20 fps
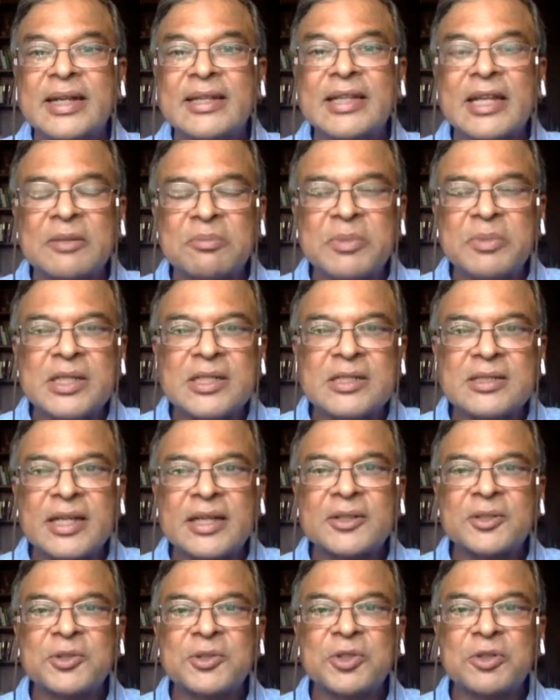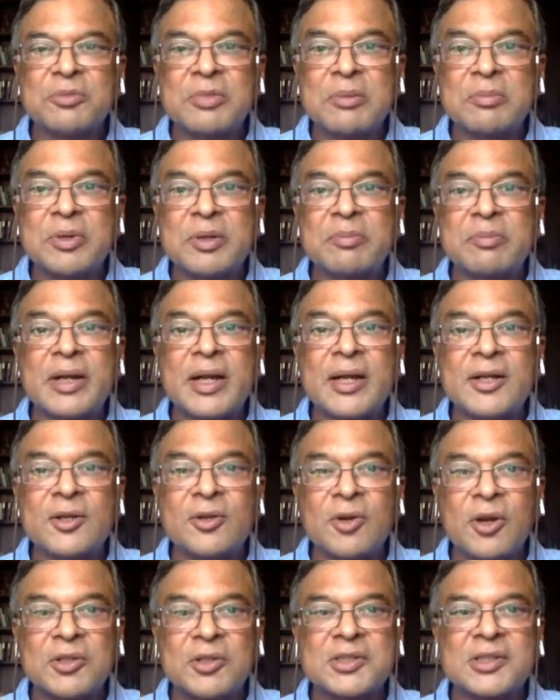And that means that you should be prepared
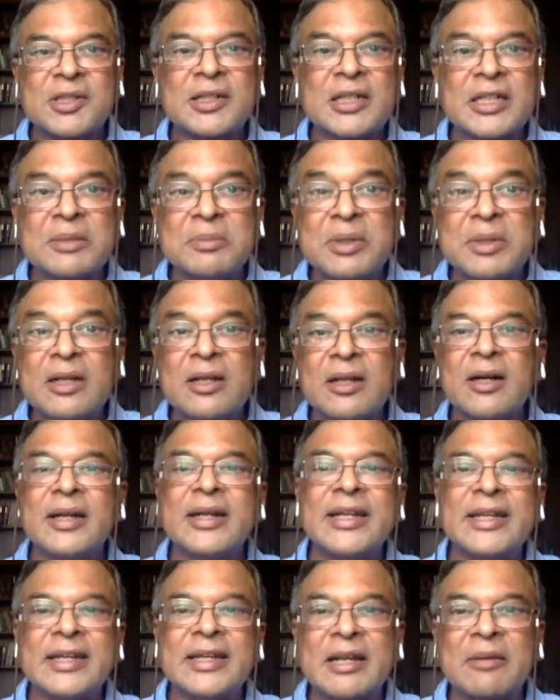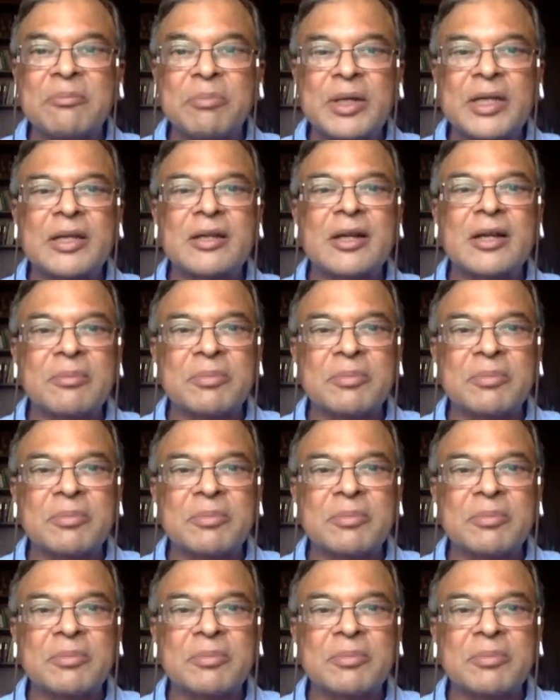to constantly be learning and picking